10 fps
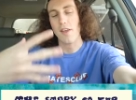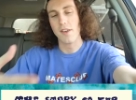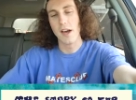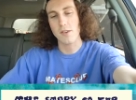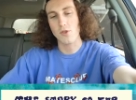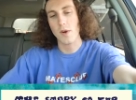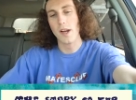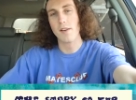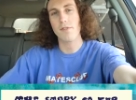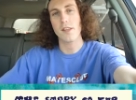think I was
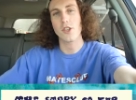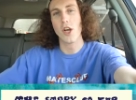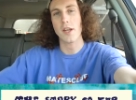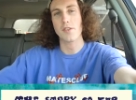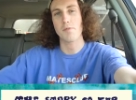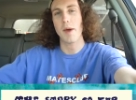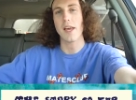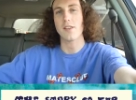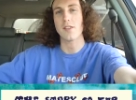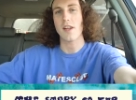ready for the change of
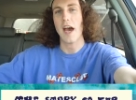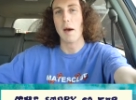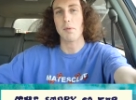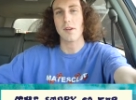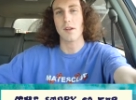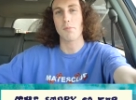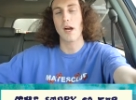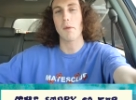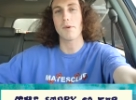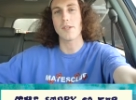pace that happened on
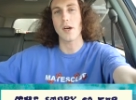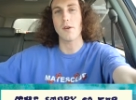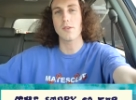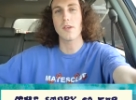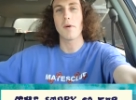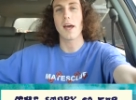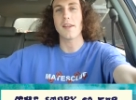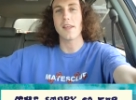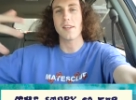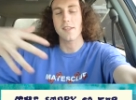Proper Dose, but I
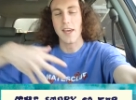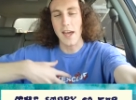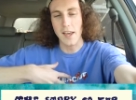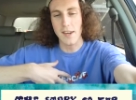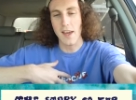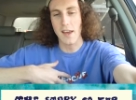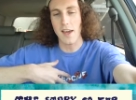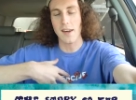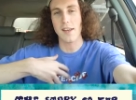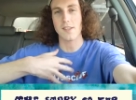didn't get it.
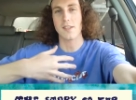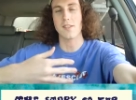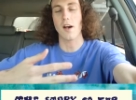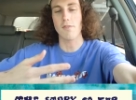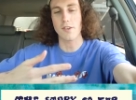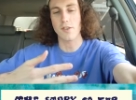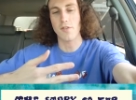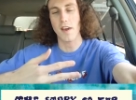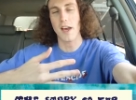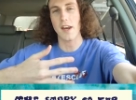And as a selfish
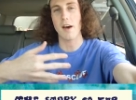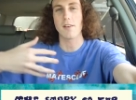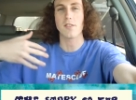fan, I was